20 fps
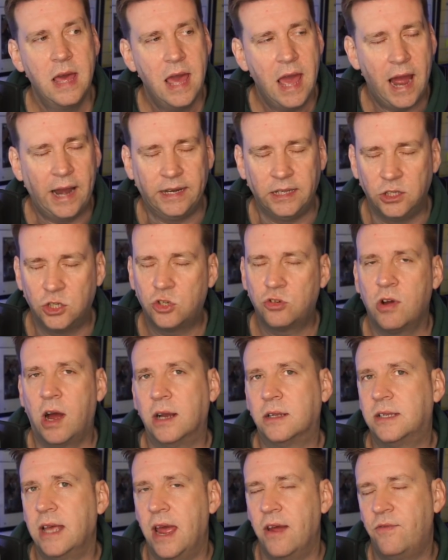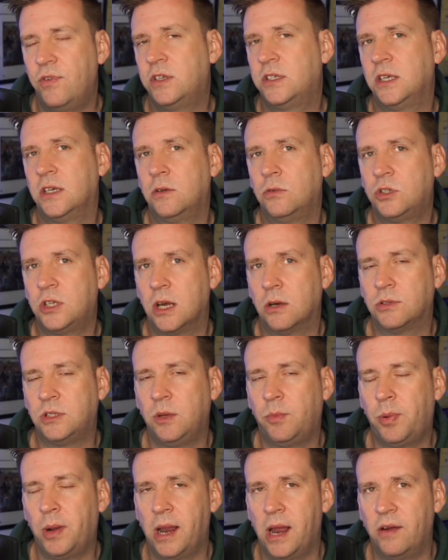and instruct every single Chelsea
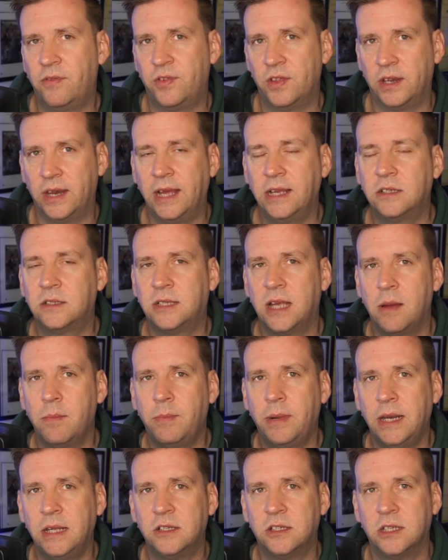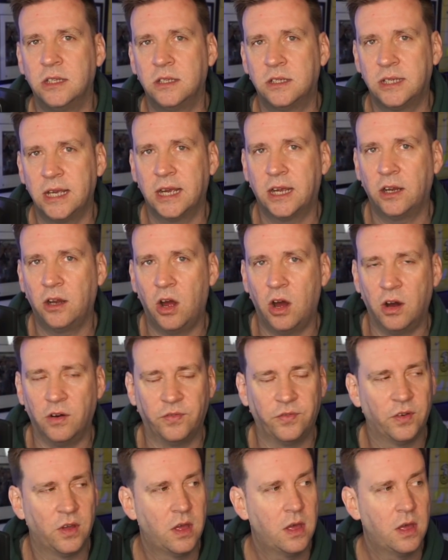player for the next 10 minutes in the second half,